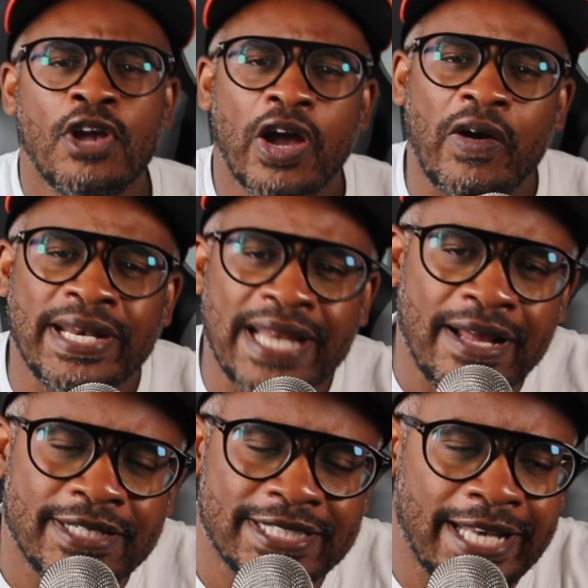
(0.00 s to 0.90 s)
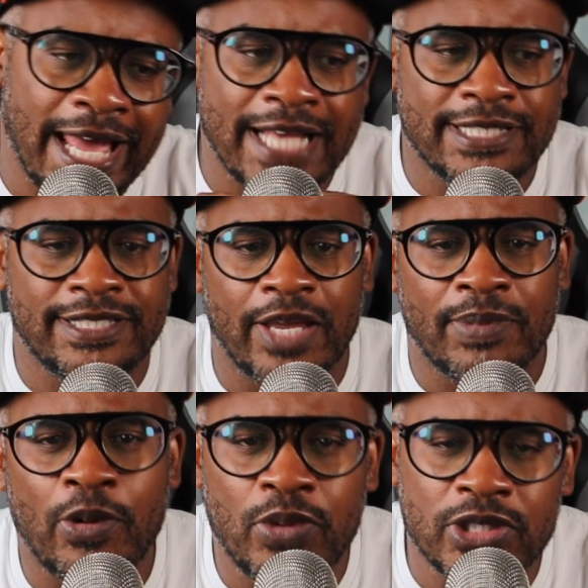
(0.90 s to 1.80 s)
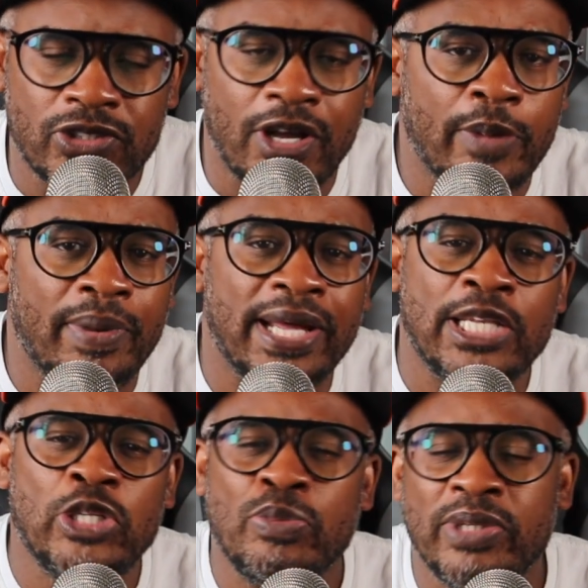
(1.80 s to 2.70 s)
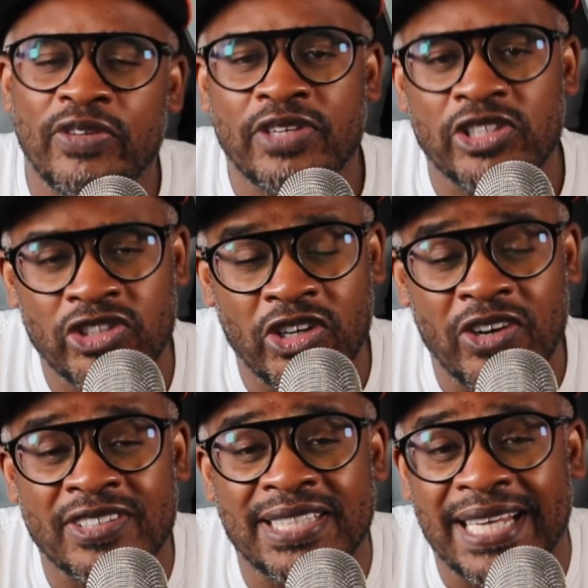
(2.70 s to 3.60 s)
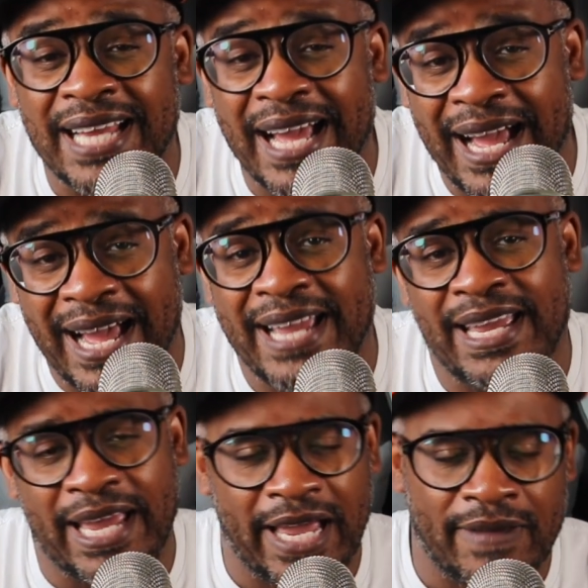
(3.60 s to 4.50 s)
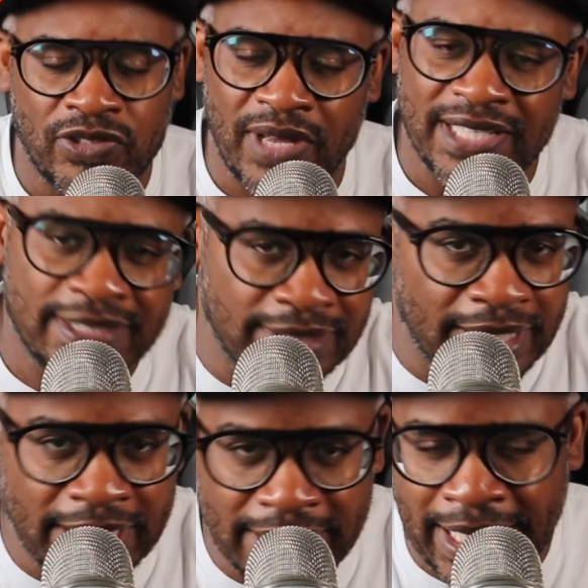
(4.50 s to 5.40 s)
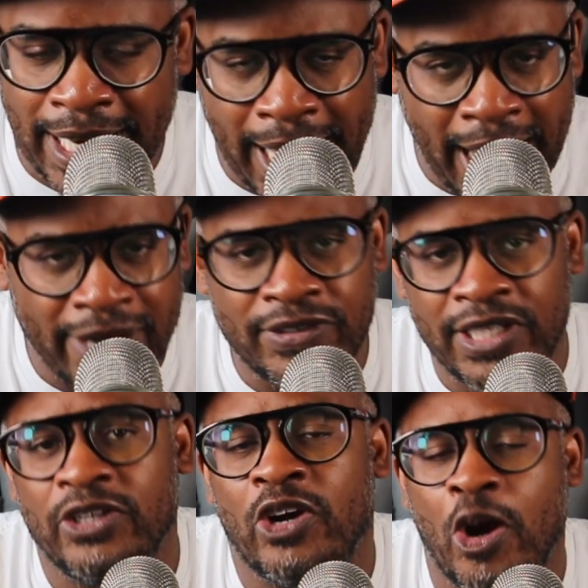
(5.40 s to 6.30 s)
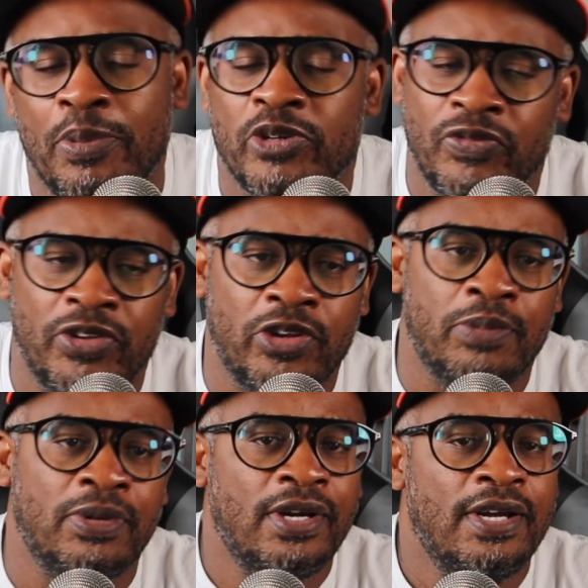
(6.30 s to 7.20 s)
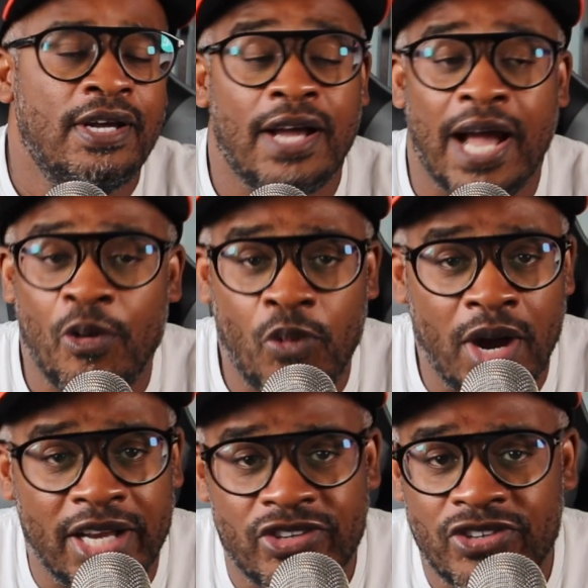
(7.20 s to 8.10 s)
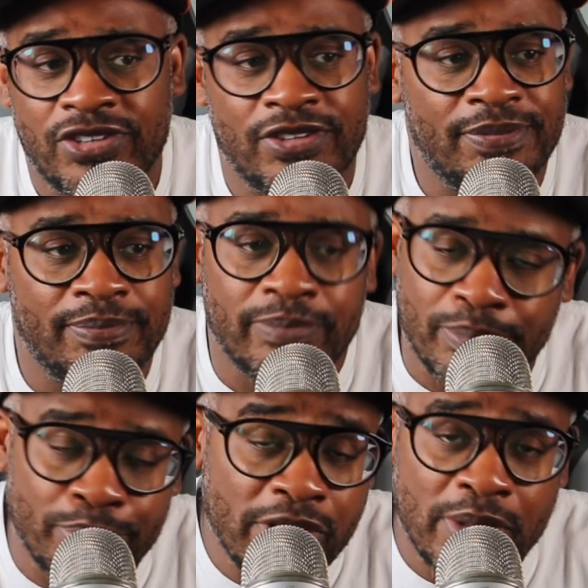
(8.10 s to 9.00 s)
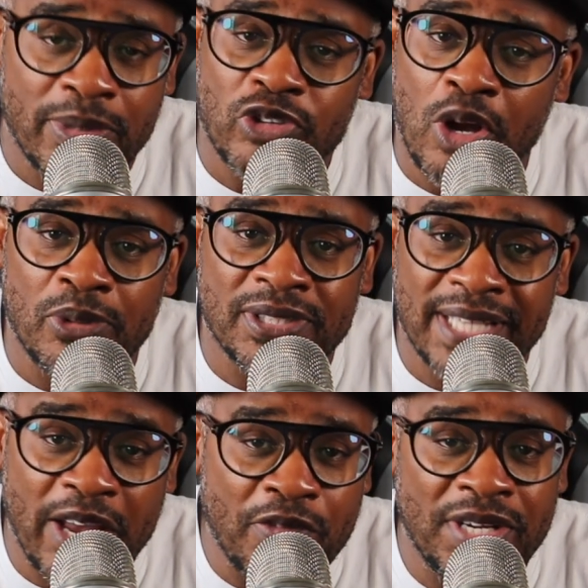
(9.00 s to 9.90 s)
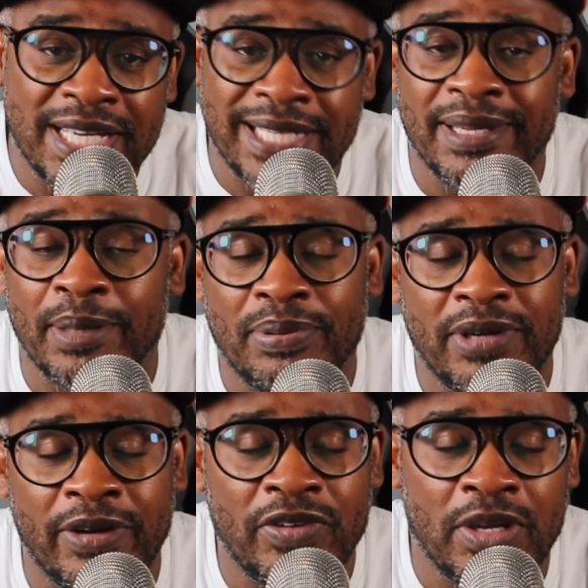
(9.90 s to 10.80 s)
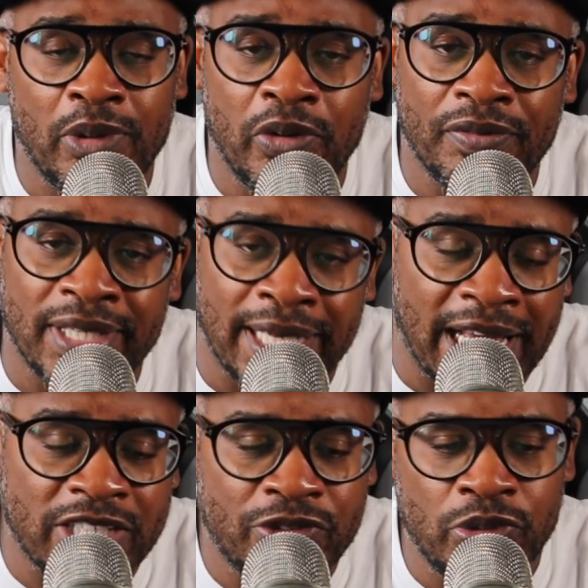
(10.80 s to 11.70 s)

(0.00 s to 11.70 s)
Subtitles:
All right, now in this last segment, I want to talk about a little bit of concerns that I have. So I studied a lot of Dylan Harper's film. I watched pretty much almost every clip of him over the last few